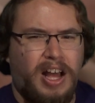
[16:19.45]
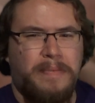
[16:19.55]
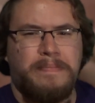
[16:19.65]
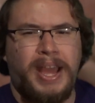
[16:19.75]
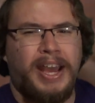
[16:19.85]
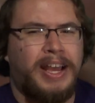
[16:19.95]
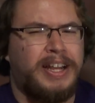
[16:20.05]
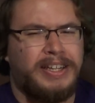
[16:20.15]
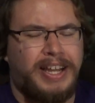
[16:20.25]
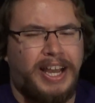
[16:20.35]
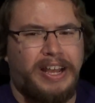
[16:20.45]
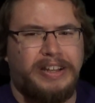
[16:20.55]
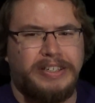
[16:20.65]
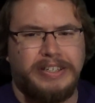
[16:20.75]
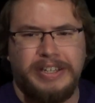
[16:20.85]
a man,
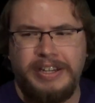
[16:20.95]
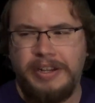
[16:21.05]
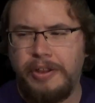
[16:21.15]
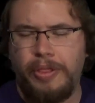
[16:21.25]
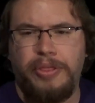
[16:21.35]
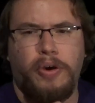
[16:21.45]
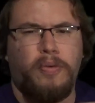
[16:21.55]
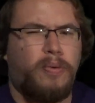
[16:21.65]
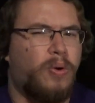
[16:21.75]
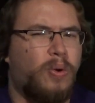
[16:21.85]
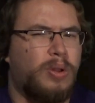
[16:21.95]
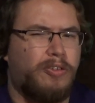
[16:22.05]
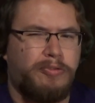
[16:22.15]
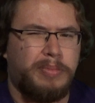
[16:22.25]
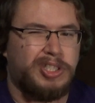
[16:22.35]
and the role
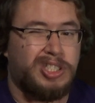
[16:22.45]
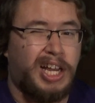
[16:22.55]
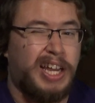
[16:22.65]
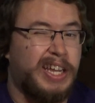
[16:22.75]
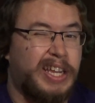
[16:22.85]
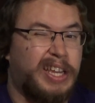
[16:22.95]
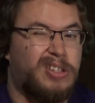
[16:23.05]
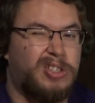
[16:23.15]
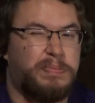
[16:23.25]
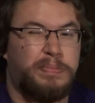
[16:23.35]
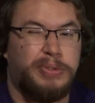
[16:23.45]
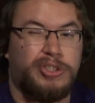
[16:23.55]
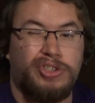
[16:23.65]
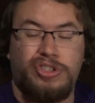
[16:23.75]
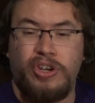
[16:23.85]
of Messiah is
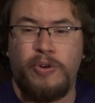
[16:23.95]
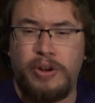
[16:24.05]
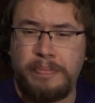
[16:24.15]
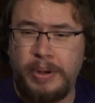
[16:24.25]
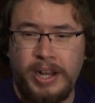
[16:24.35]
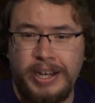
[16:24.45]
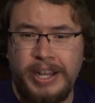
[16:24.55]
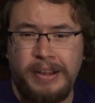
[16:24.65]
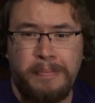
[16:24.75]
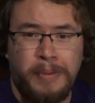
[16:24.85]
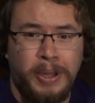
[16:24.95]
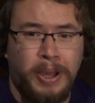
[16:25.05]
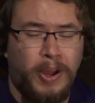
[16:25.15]
bestowed upon him